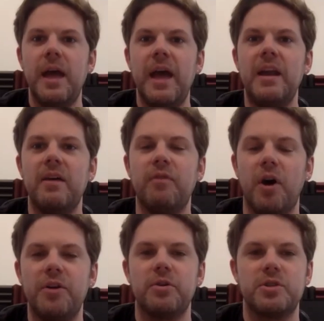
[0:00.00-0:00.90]
and have
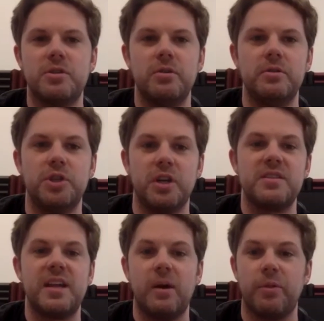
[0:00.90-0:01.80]
understood
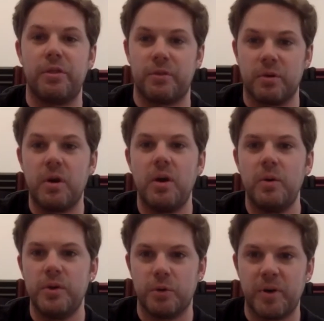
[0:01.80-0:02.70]
just how
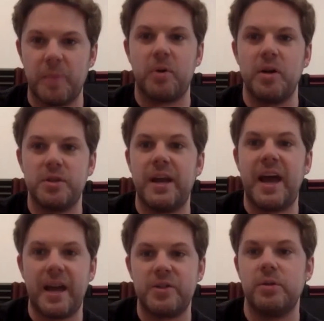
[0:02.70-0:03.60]
thorough your preparation
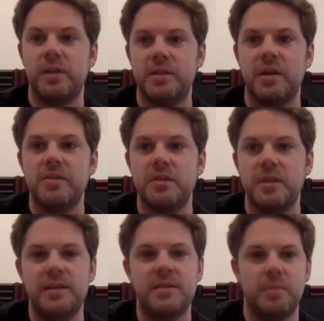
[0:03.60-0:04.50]
actually does
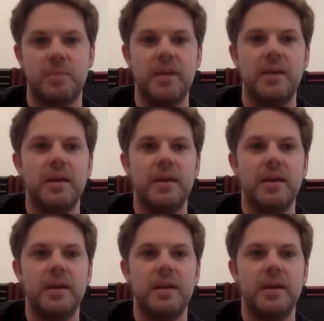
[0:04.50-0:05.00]
need to be.